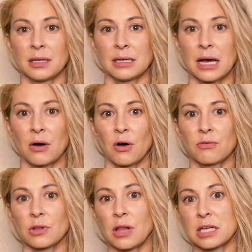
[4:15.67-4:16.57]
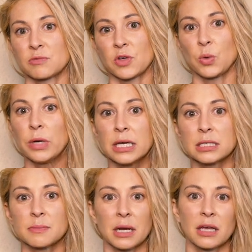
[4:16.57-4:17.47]
Now, over the last few
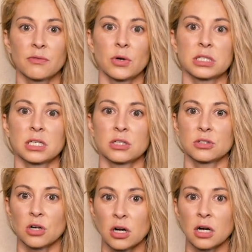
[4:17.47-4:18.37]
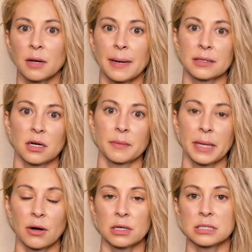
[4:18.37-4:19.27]
weeks, many have voiced concern about their
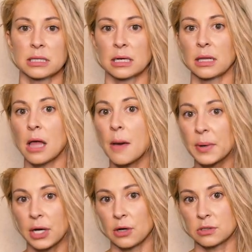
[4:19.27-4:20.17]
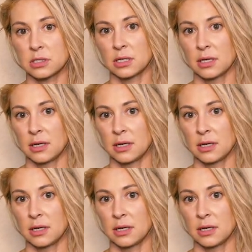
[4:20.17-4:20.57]
appearance in the Galapagos,